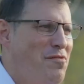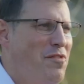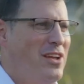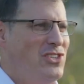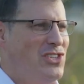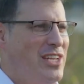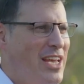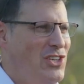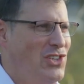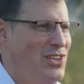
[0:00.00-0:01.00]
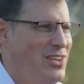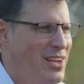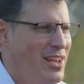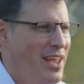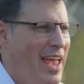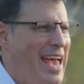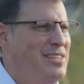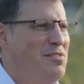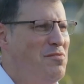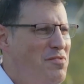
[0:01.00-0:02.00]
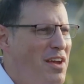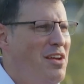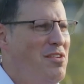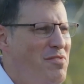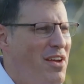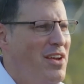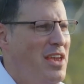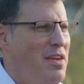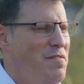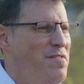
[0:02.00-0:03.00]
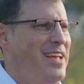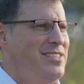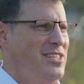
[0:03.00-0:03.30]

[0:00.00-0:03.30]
French nation has a very, very fatty